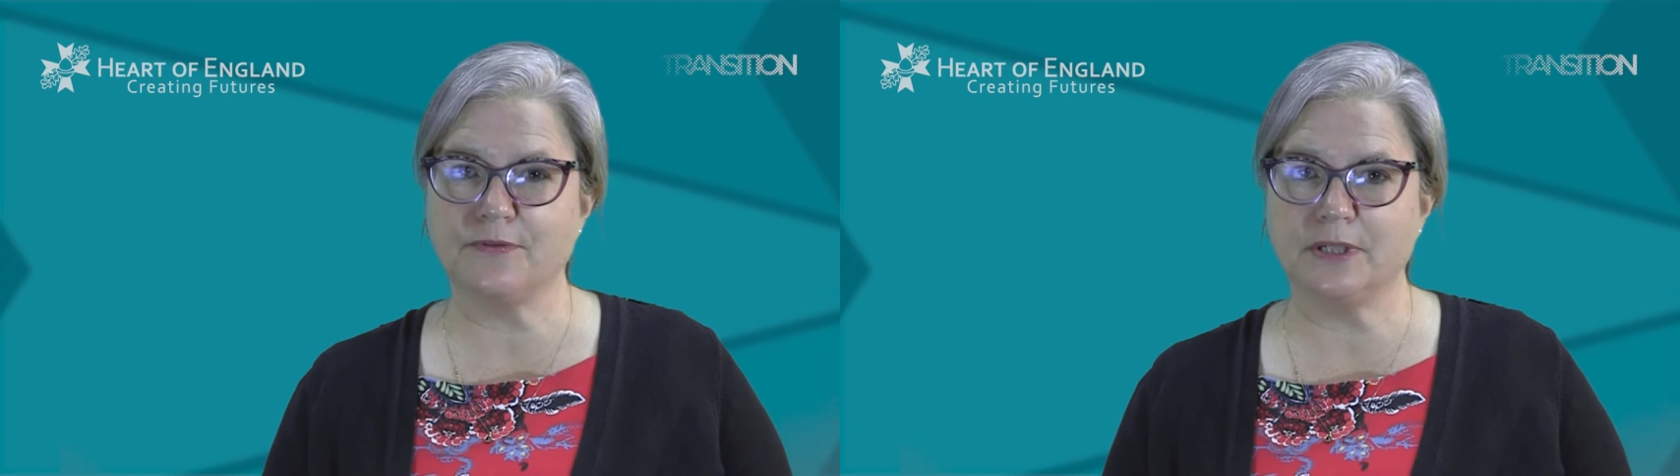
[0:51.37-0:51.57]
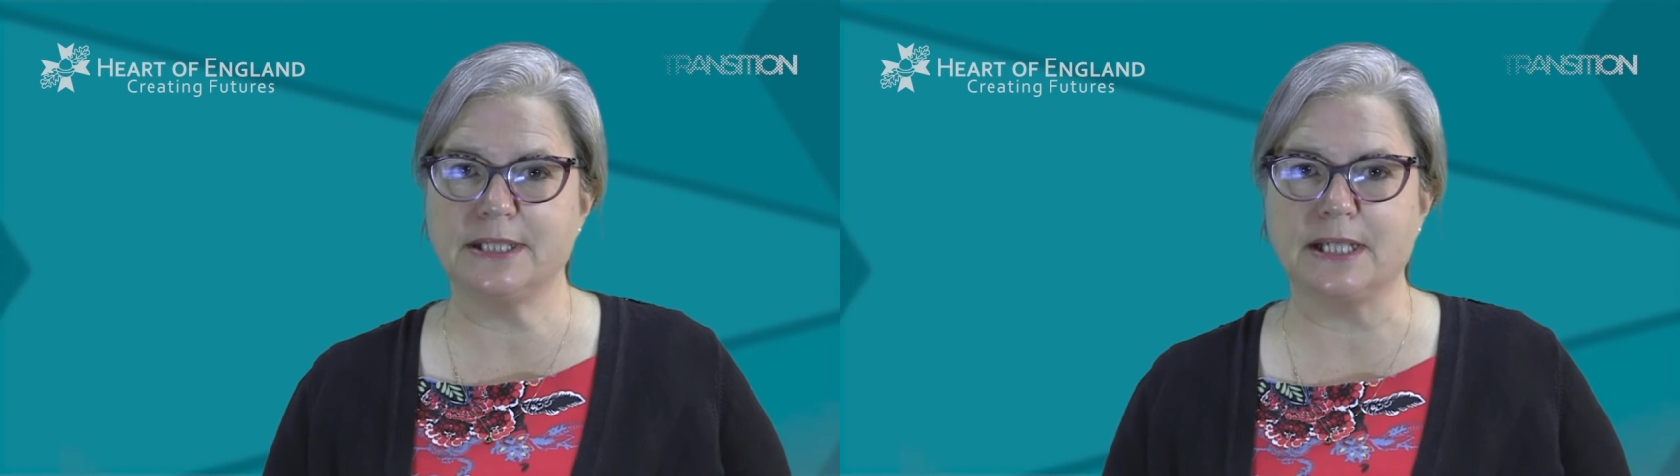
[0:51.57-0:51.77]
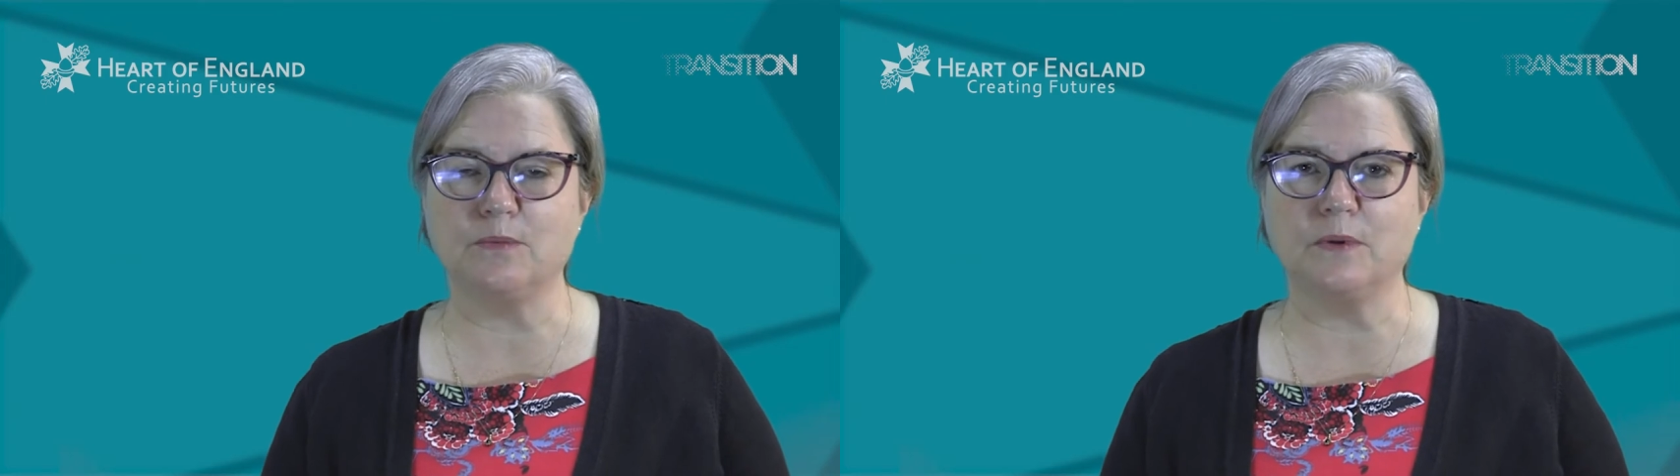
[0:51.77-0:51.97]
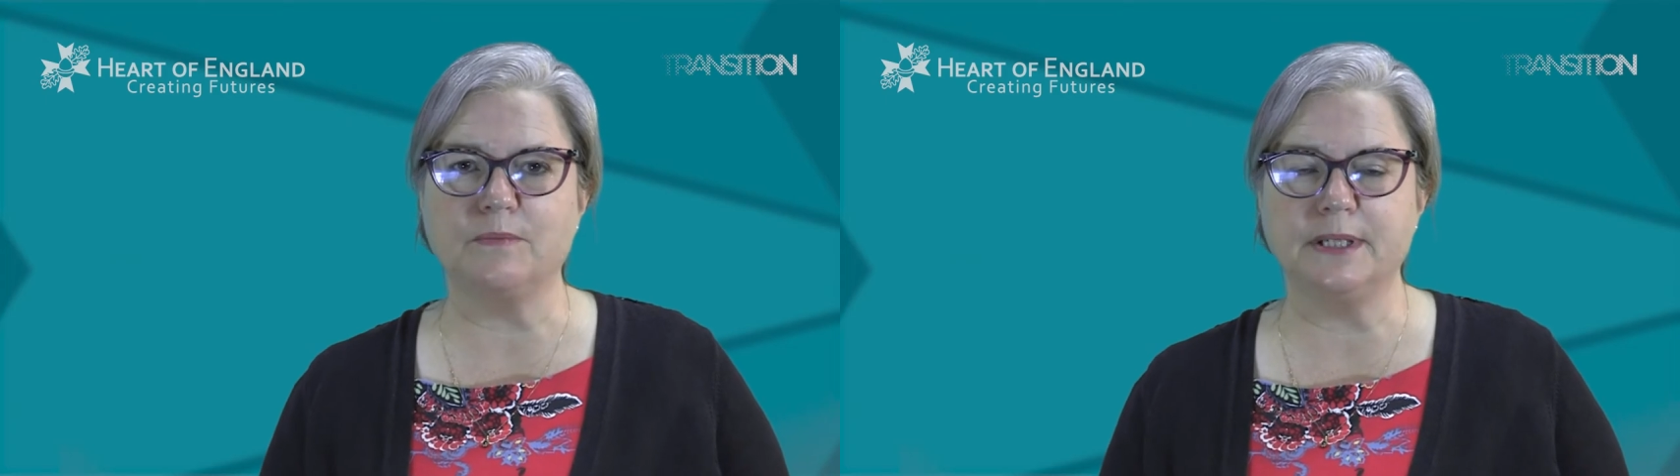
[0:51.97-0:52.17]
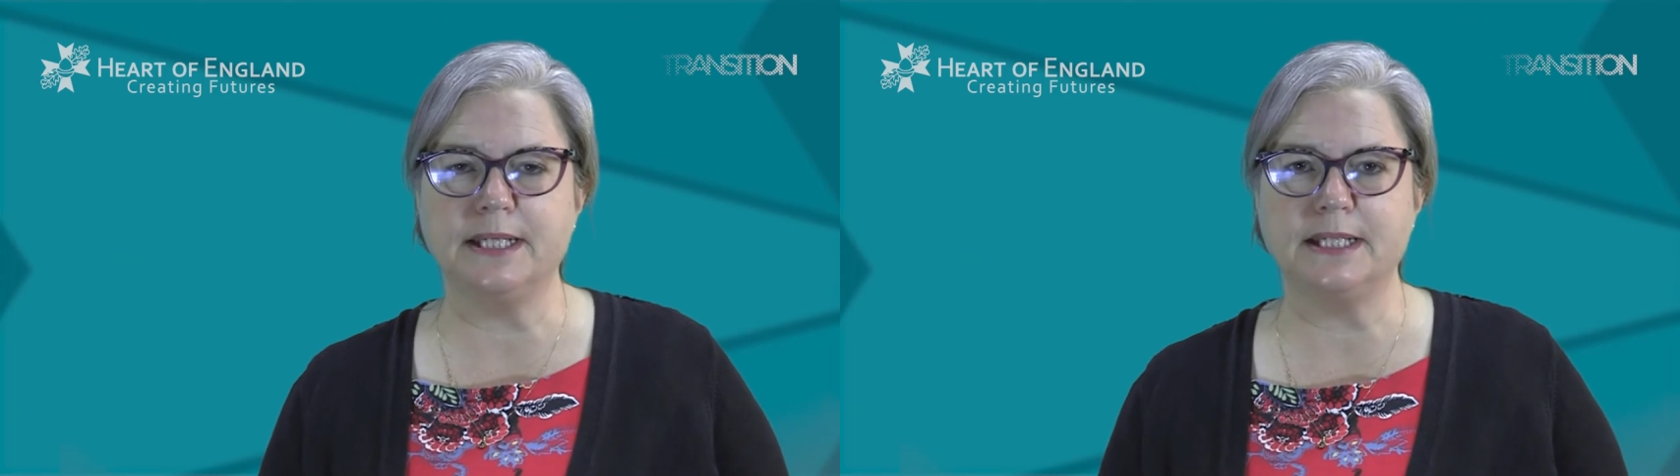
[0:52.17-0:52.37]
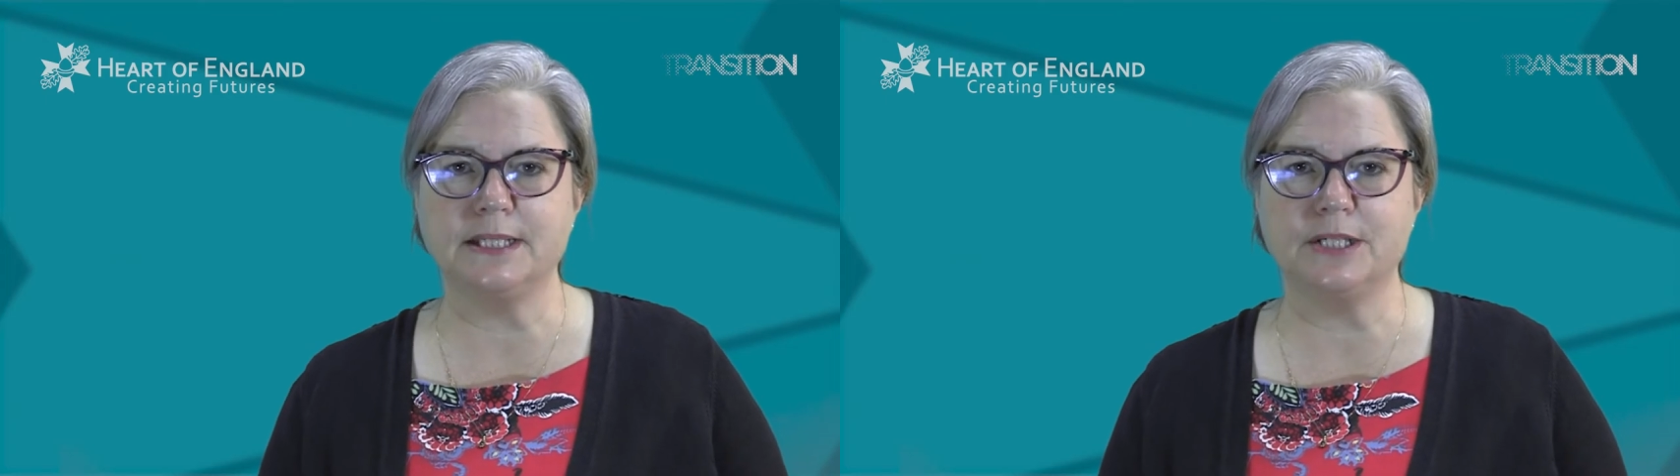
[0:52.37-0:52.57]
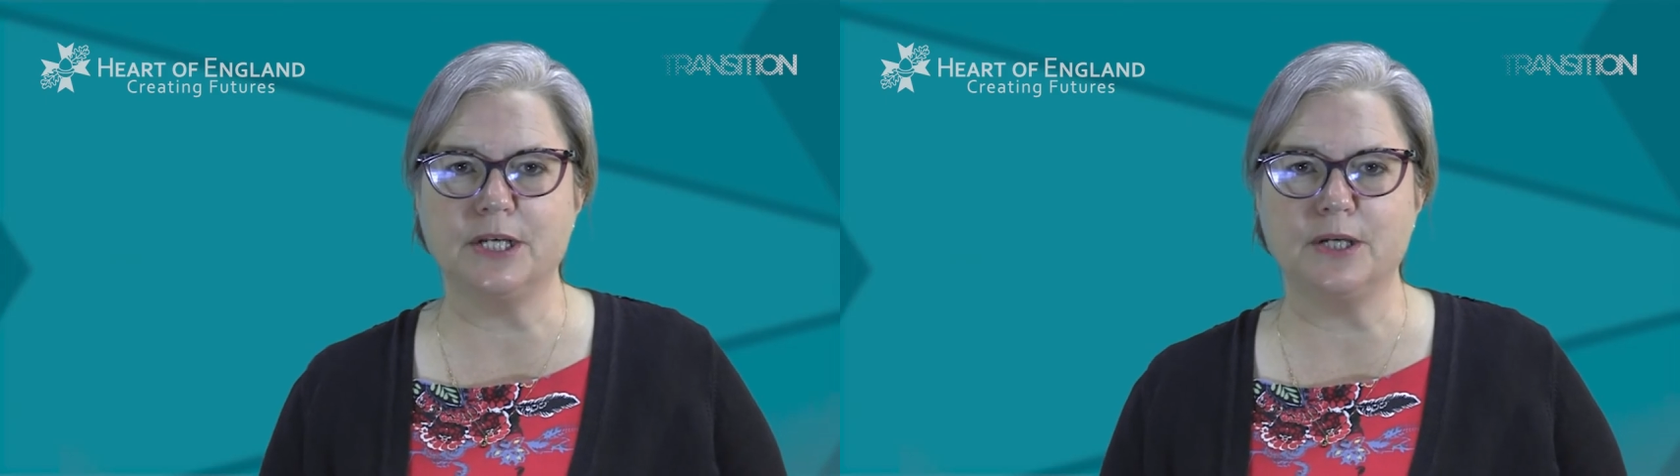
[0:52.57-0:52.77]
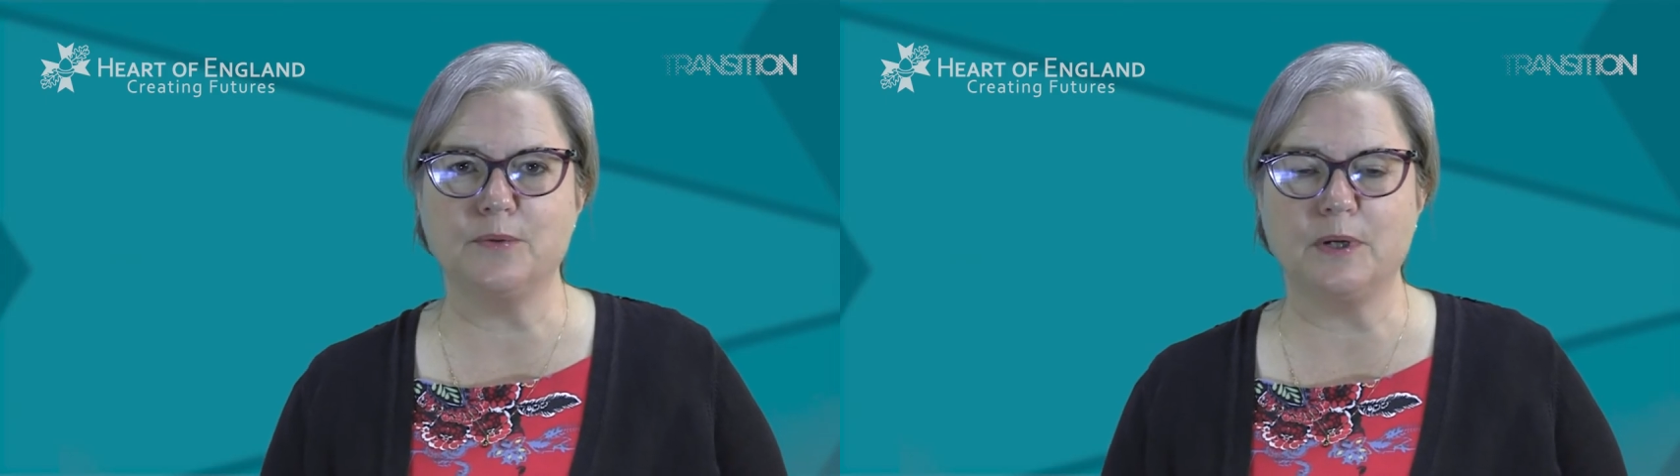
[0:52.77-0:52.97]
find out what we need to
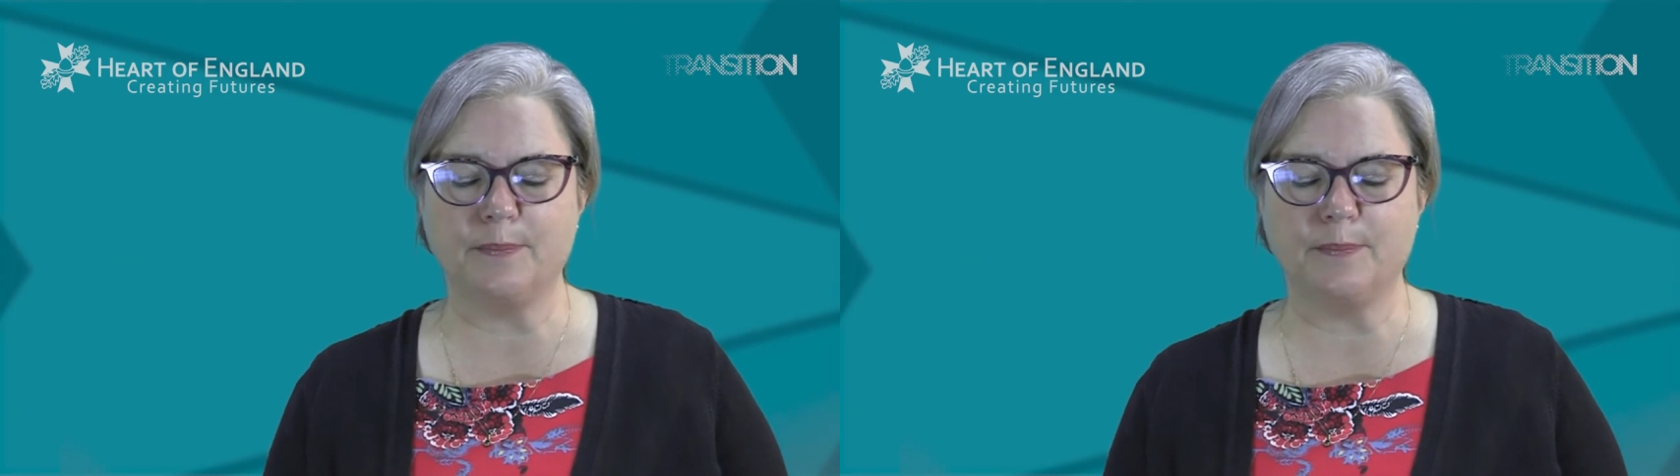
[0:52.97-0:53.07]
know